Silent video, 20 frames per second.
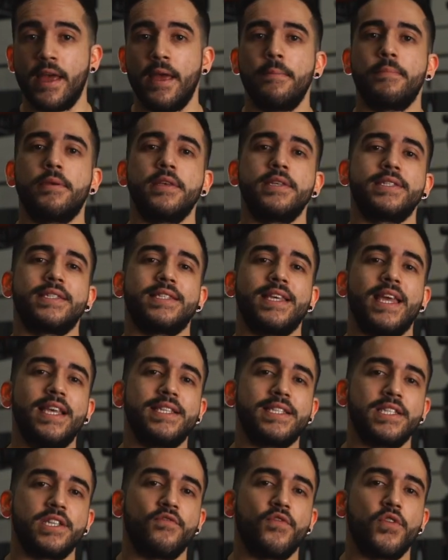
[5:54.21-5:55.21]
because
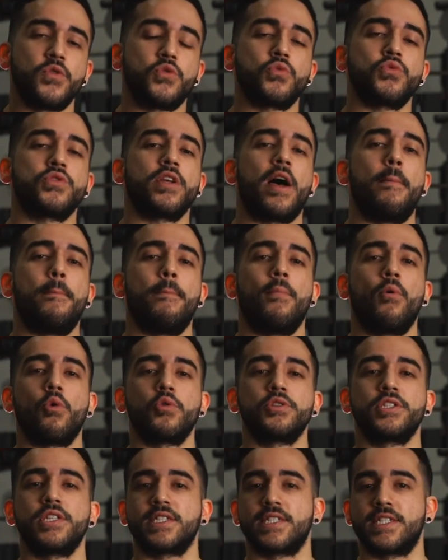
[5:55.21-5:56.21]
these individuals are more
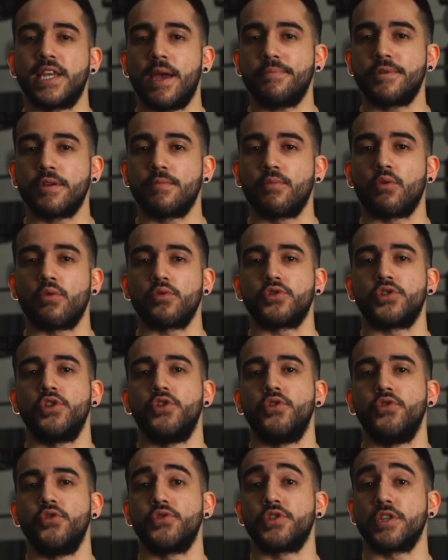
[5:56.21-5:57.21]
susceptible to
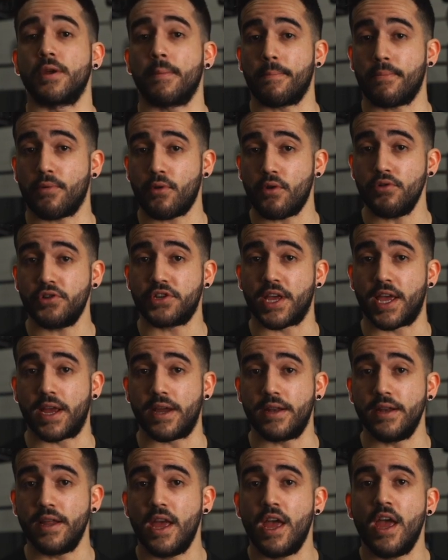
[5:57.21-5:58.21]
using
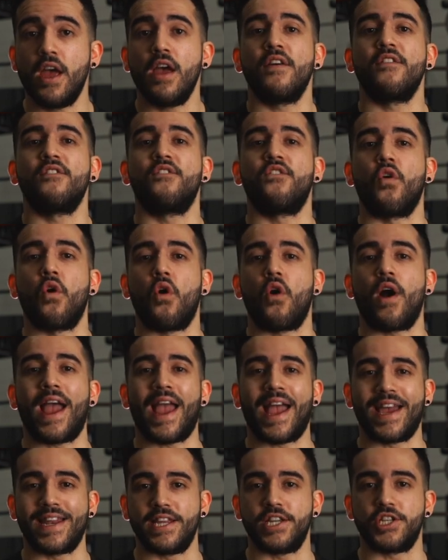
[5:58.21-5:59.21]
protein for
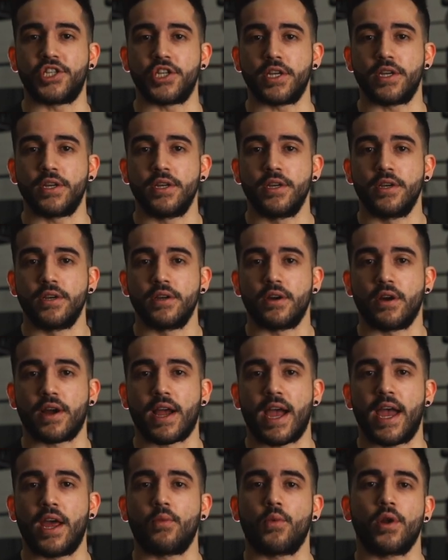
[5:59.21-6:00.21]
energy.
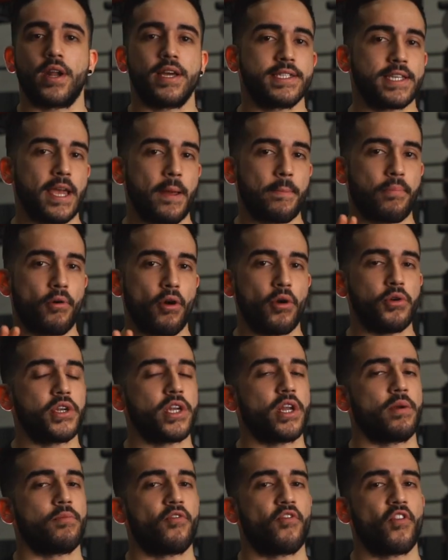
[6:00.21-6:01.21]
Okay, and when I say
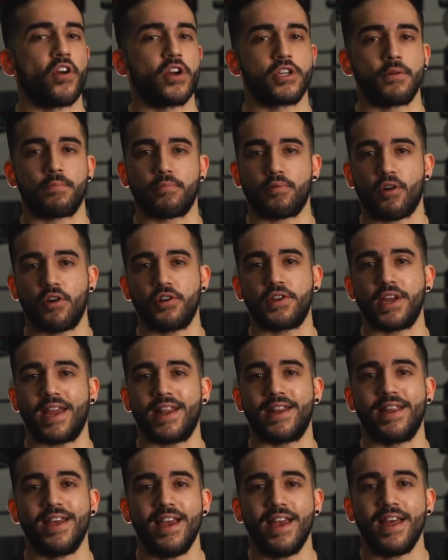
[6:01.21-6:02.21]
protein, I'm referring to
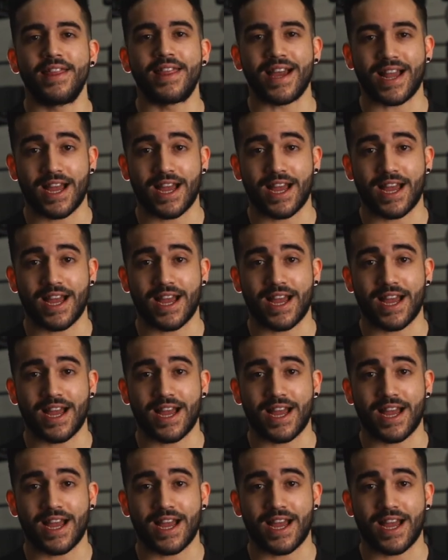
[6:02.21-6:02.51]
protein that